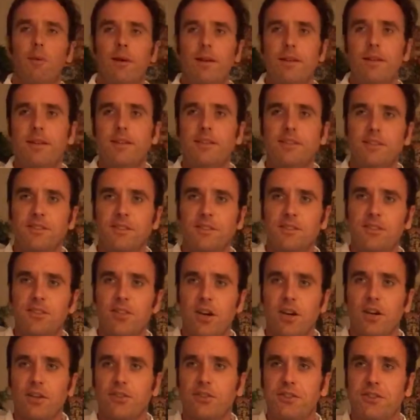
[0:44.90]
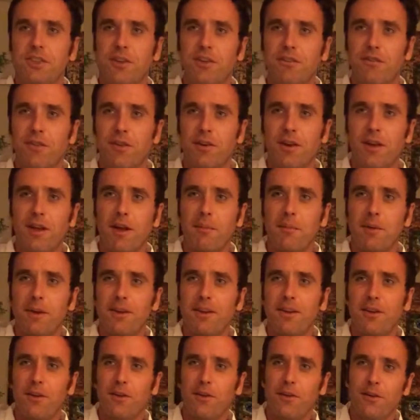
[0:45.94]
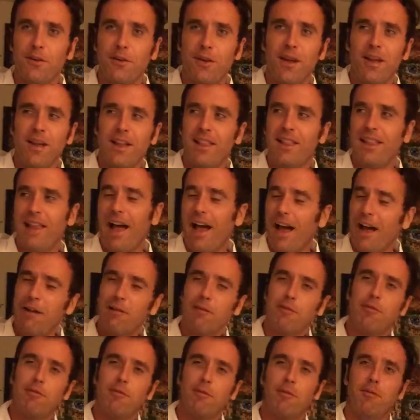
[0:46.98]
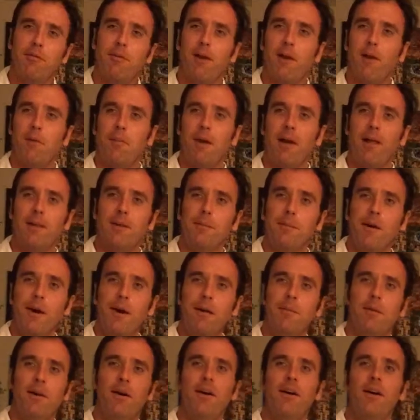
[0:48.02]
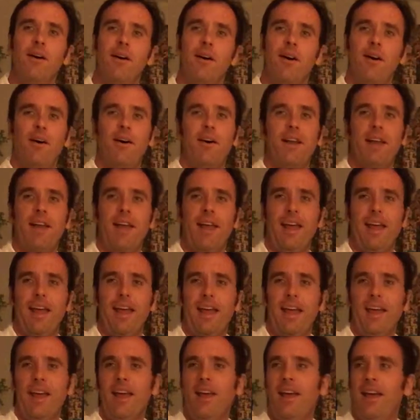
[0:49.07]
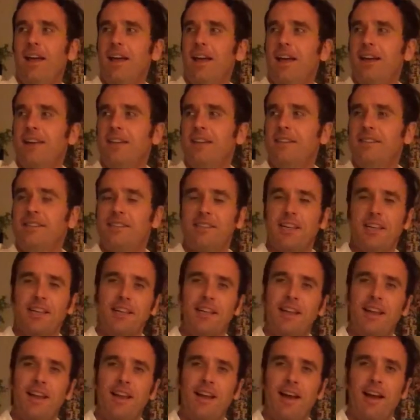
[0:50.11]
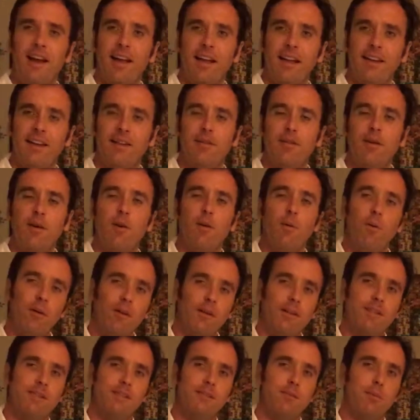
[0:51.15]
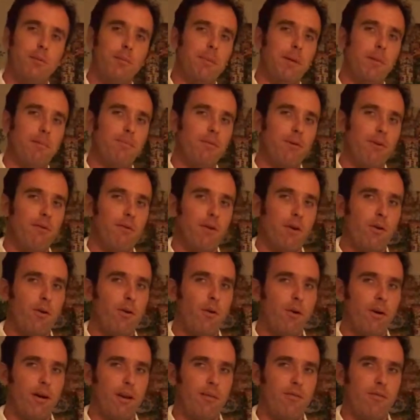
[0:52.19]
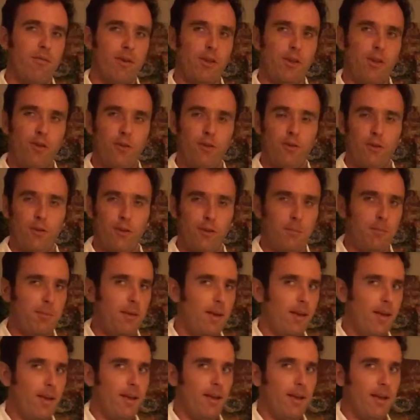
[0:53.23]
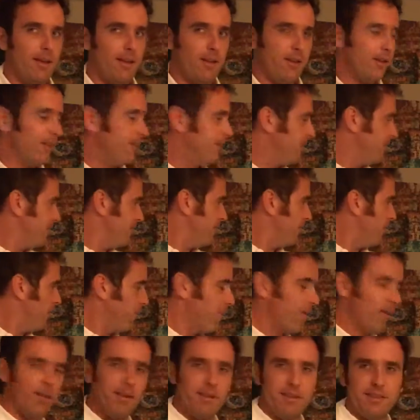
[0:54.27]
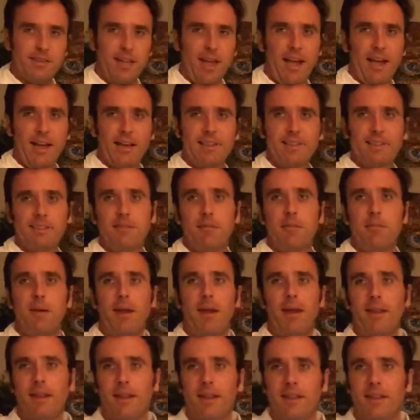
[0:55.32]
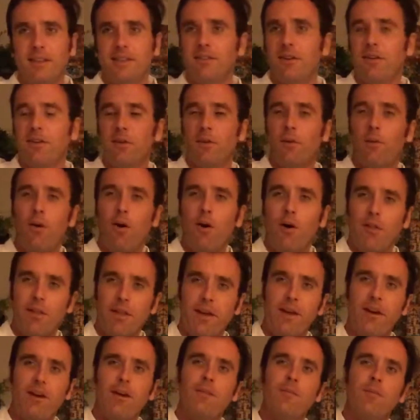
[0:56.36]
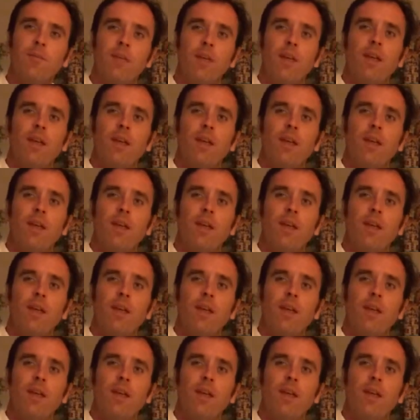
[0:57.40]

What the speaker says: everyone, this is Josh Titford coming to you live from Fairhope, Alabama on a Sunday night. Well, this will be pre-recorded for YouTube, and you can see my brother Zach's painting is on the wall there.